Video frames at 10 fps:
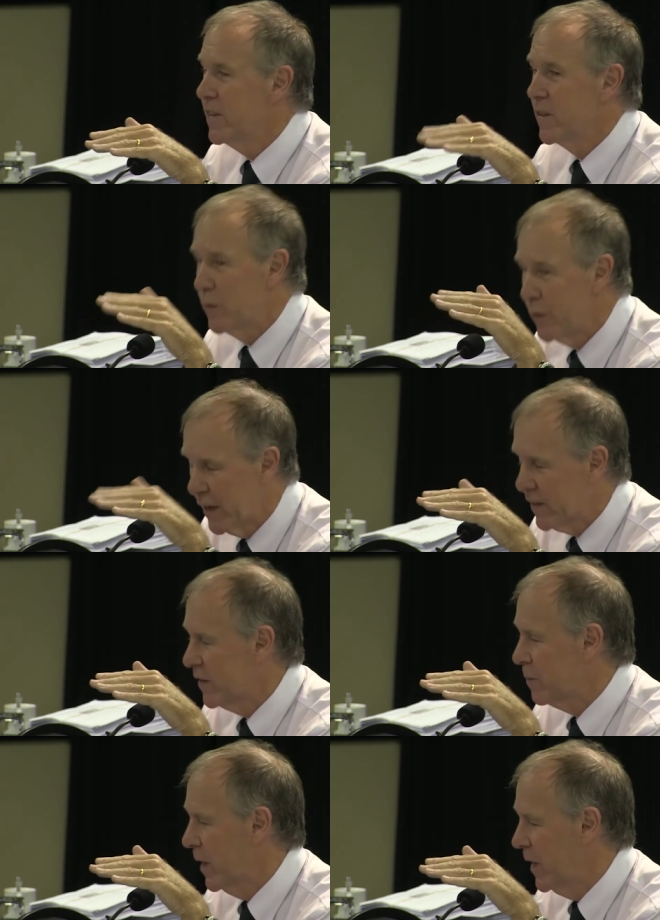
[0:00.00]
is the
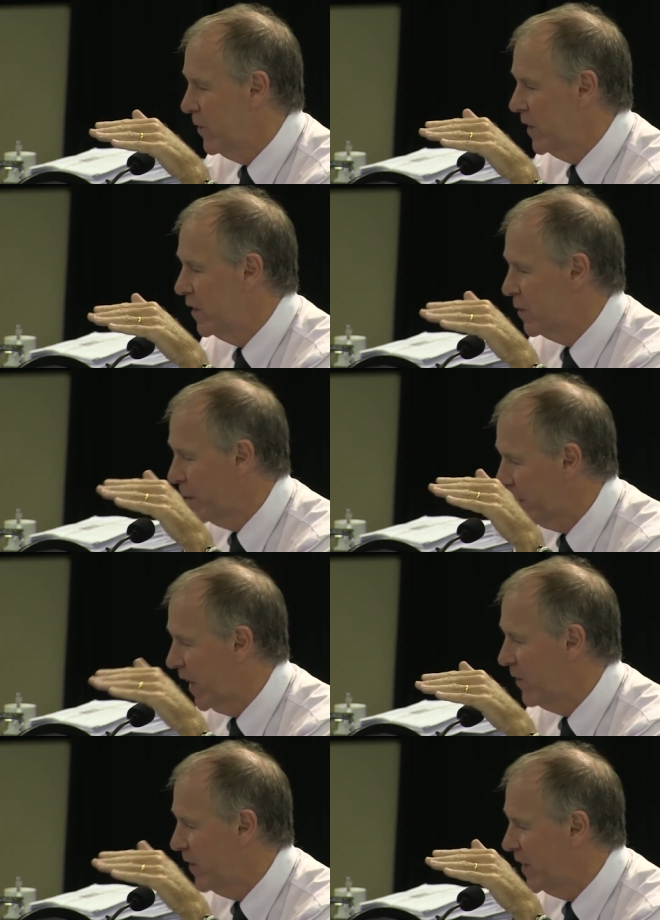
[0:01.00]
fattest babies
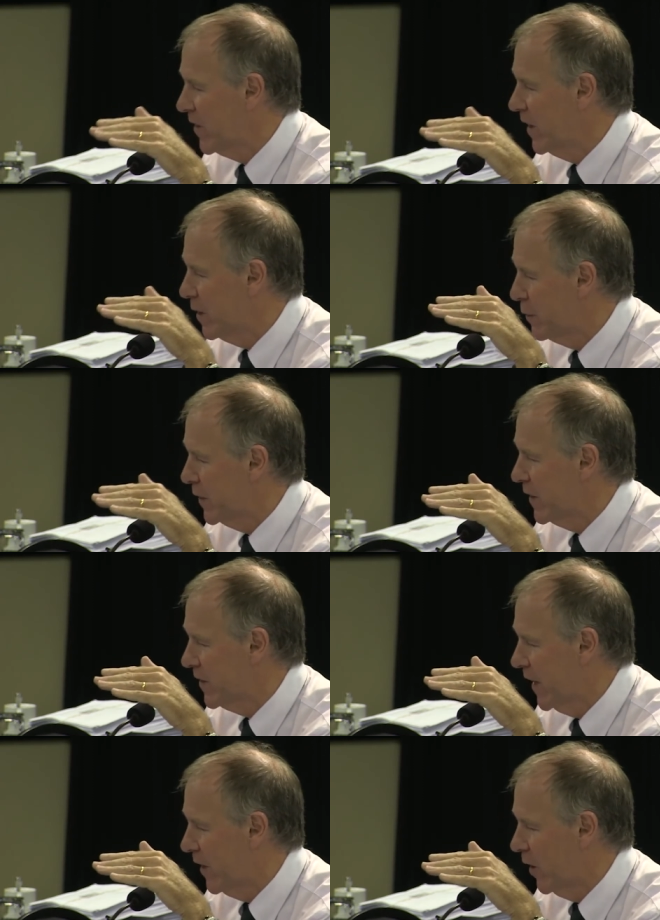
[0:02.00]
became mentally the
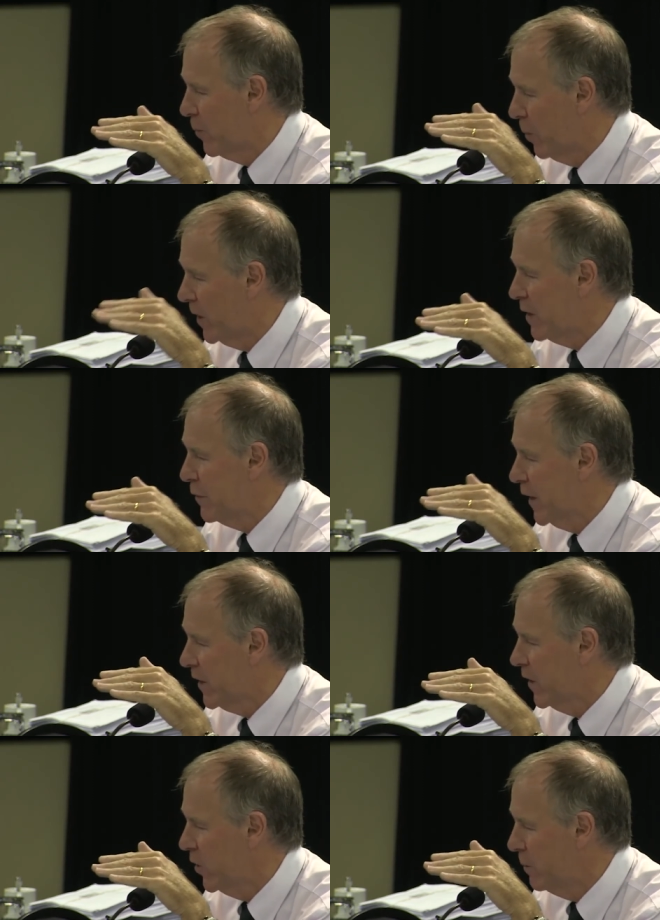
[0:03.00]
fittest adults. Body fat
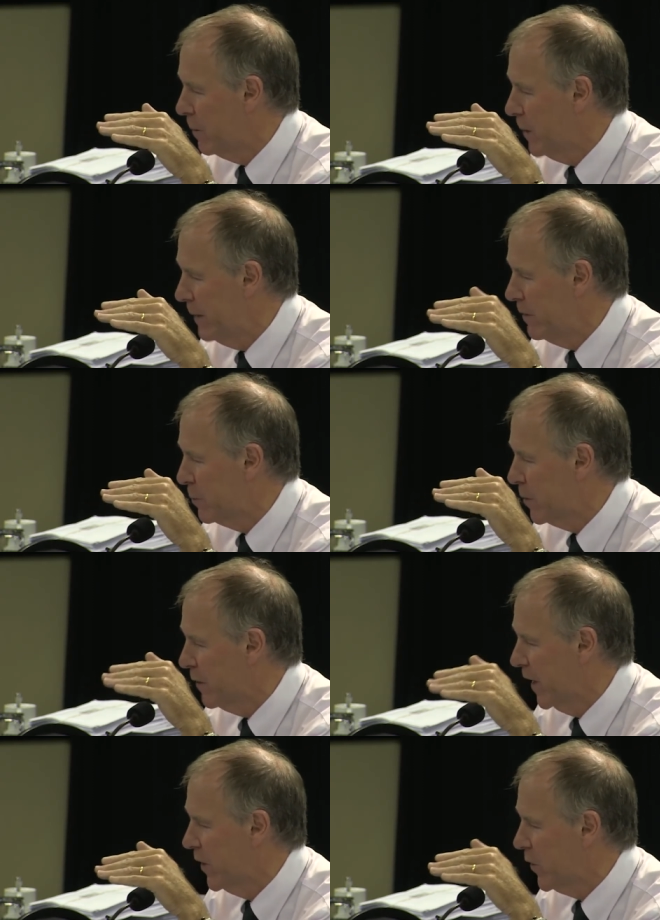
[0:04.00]
in human babies
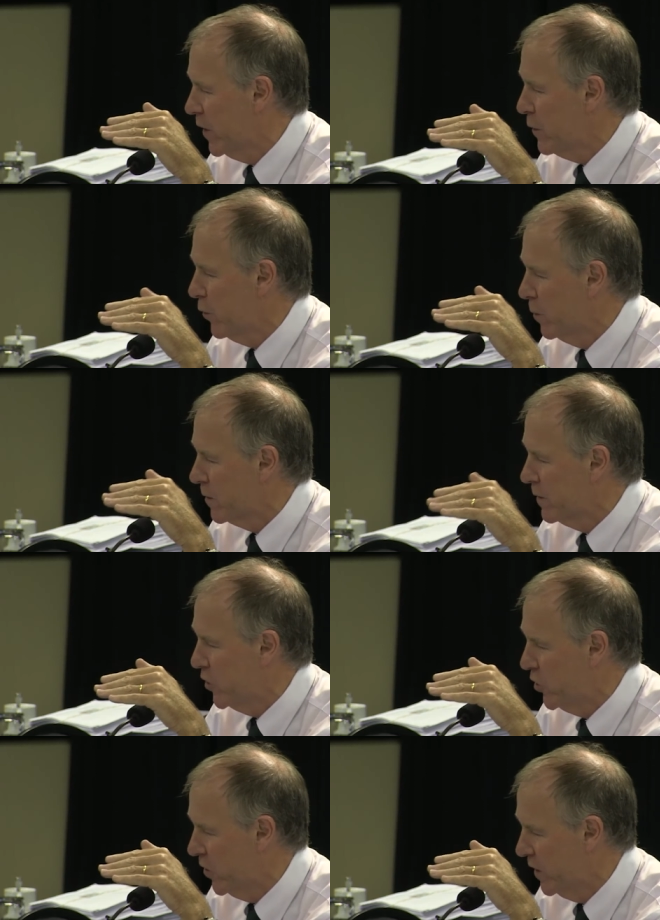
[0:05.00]
provided three forms of
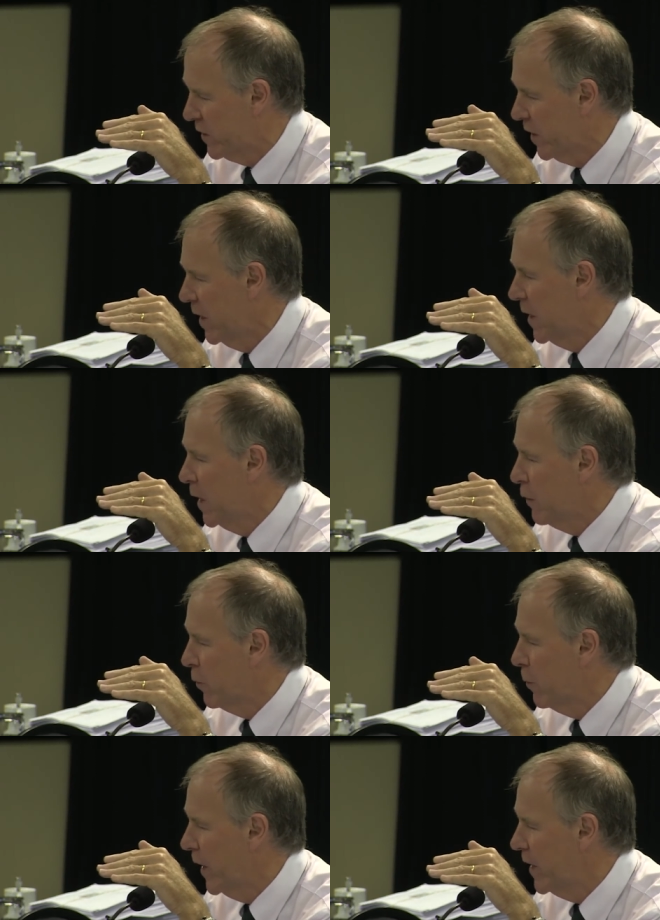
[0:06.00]
insurance
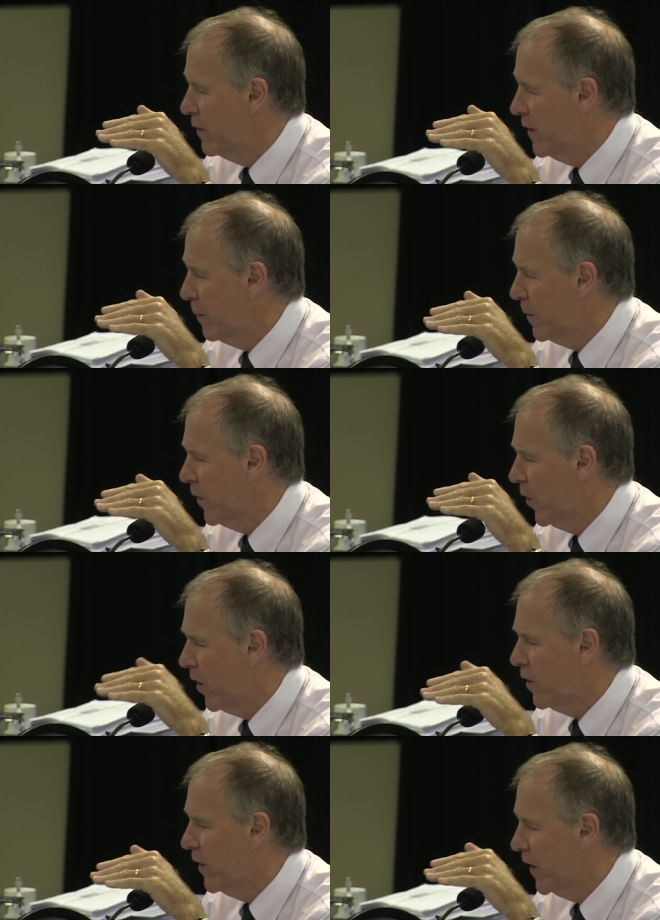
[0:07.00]
for brain development that
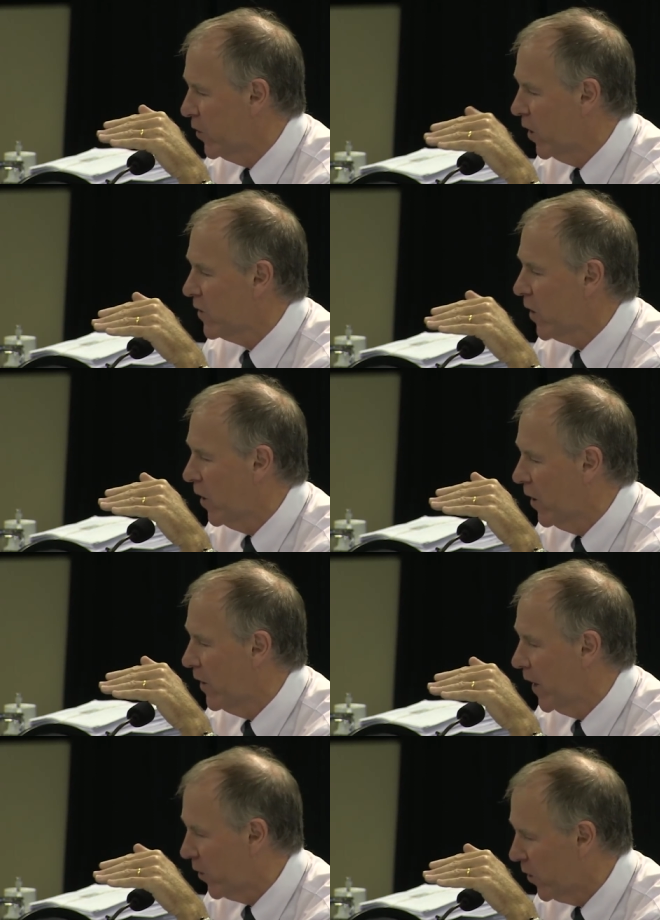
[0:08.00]
are, that, not are,
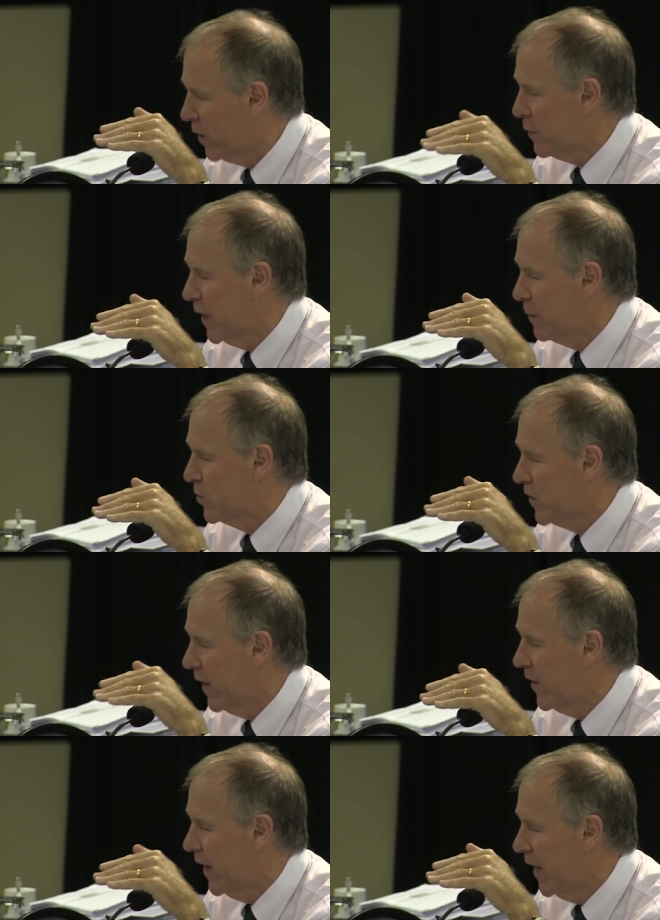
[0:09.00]
that are not available to
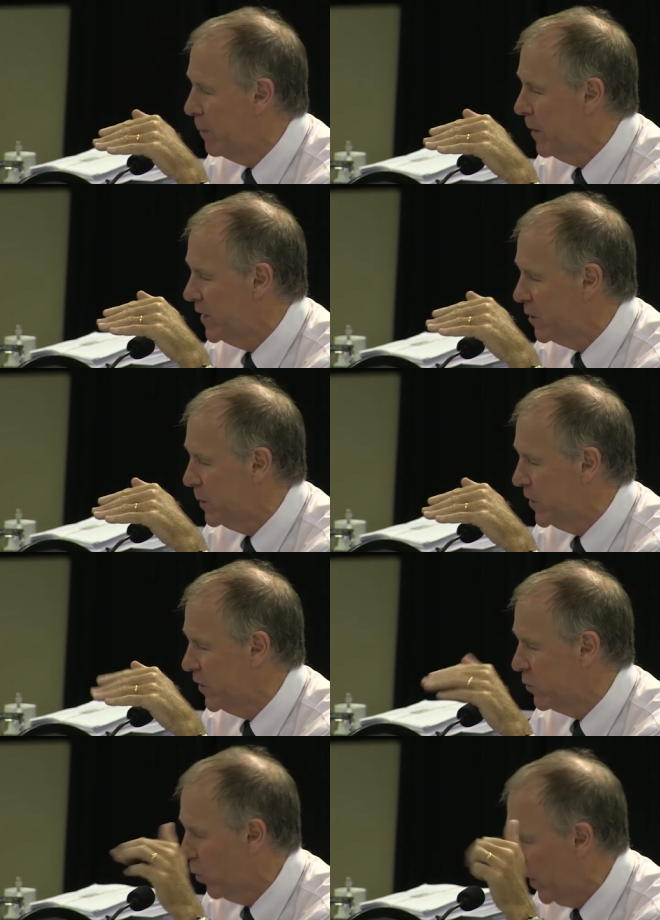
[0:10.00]
other land-based
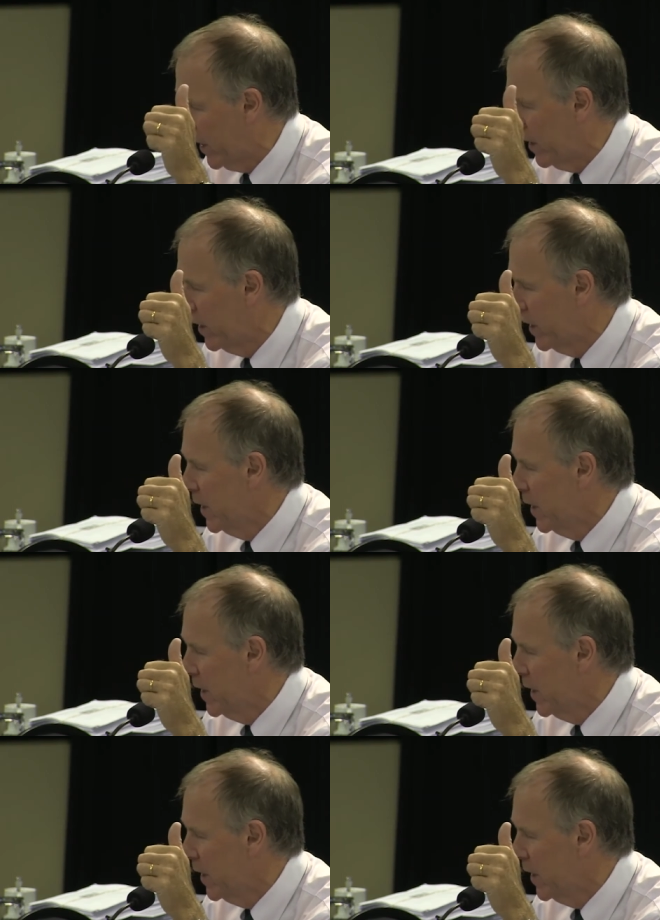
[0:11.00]
species. One,